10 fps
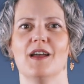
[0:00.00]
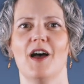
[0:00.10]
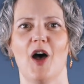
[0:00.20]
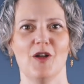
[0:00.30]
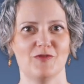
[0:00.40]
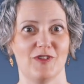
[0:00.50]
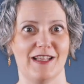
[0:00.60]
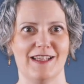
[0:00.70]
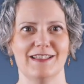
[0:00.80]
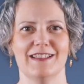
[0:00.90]

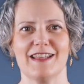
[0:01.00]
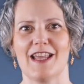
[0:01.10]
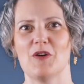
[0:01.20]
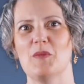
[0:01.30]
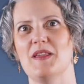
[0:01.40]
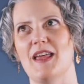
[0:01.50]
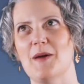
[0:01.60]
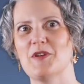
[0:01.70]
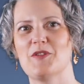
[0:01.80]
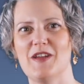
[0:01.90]
Hopefully, that will be
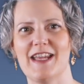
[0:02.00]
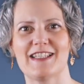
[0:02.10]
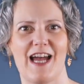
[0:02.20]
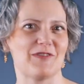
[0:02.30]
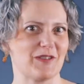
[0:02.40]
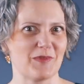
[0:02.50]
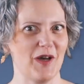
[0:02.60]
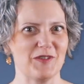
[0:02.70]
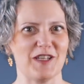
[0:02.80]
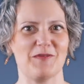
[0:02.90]
them agreeing to have some
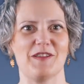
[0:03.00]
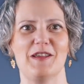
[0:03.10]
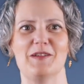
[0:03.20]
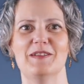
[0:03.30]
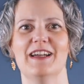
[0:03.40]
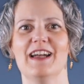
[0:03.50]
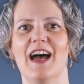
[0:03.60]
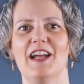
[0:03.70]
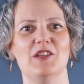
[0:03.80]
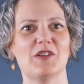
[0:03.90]
coaching with you,
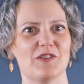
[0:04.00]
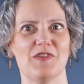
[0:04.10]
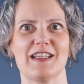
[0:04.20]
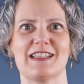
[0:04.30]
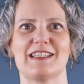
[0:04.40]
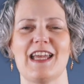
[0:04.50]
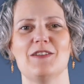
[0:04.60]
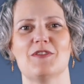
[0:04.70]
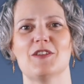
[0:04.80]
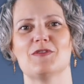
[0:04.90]
and you could fix a
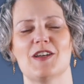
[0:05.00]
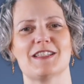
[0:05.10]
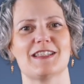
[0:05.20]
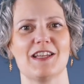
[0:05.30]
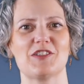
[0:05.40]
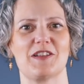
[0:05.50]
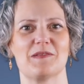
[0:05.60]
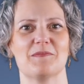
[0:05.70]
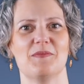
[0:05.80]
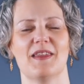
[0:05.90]
date for the first
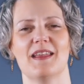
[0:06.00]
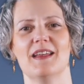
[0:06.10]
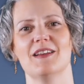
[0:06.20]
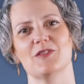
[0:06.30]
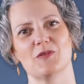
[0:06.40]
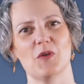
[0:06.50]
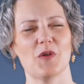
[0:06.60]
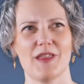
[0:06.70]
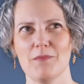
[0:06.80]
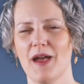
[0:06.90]
session.
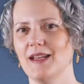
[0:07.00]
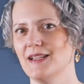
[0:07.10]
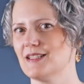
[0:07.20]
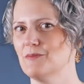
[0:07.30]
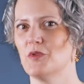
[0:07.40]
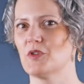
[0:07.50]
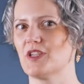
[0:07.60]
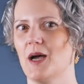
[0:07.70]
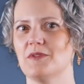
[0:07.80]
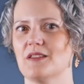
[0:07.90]
Or they may need some more
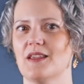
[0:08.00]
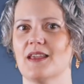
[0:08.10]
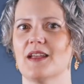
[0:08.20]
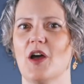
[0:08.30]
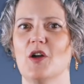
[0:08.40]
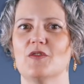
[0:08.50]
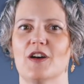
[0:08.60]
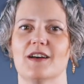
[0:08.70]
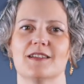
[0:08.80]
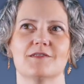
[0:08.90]
time to think it
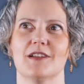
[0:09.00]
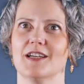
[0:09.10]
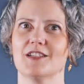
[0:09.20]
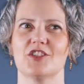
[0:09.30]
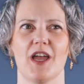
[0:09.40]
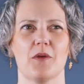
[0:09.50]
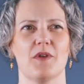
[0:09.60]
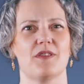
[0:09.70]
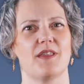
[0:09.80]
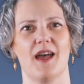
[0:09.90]
over and check
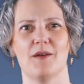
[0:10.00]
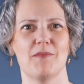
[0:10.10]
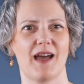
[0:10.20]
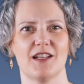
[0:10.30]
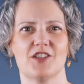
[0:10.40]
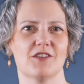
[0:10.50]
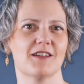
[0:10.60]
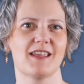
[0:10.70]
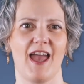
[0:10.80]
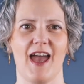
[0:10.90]
with their manager
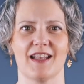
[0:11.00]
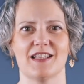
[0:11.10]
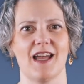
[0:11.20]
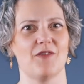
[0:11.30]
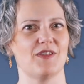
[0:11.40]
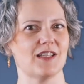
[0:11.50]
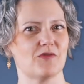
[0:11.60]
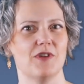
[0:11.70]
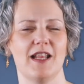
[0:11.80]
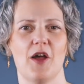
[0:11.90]
again that
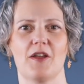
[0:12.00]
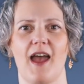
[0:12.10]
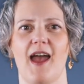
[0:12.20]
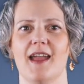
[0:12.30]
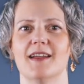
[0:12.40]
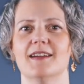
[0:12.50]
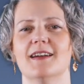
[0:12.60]
everything's really okay.